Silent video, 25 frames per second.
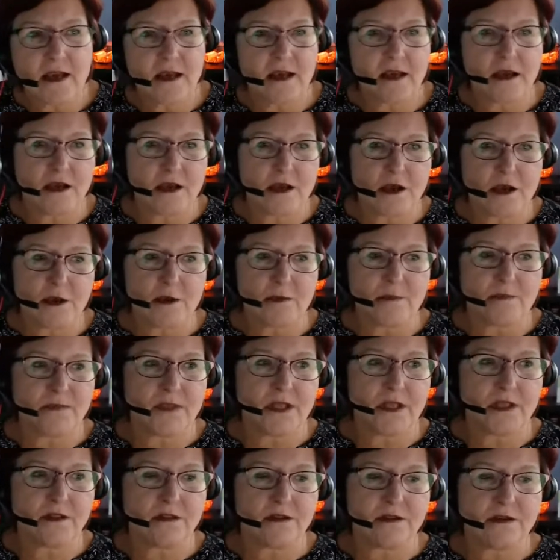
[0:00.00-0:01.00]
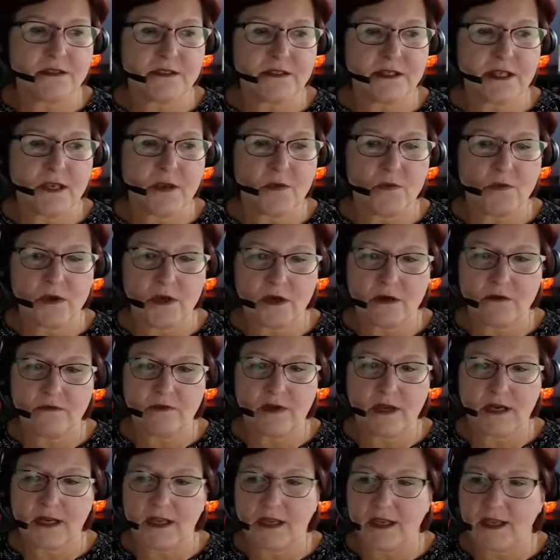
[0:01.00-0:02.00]
It looks like we are
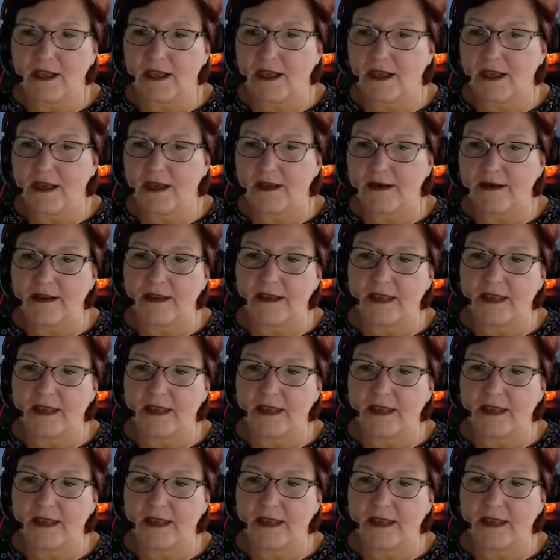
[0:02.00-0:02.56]
running at,